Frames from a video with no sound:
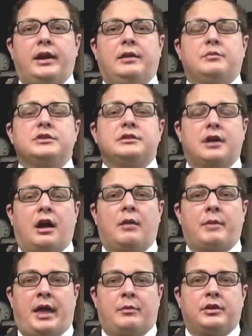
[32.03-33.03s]
My name is
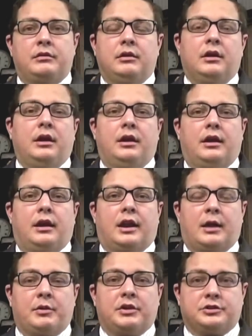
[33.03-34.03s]
Tom Abbate,
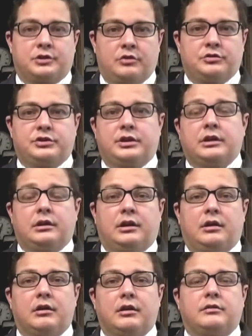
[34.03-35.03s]
and I'm an associate
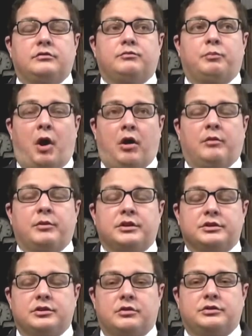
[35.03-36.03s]
here at
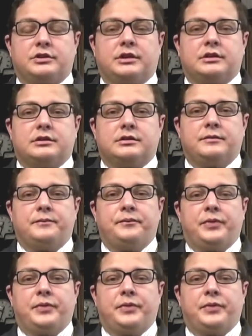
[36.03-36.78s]
and Associates.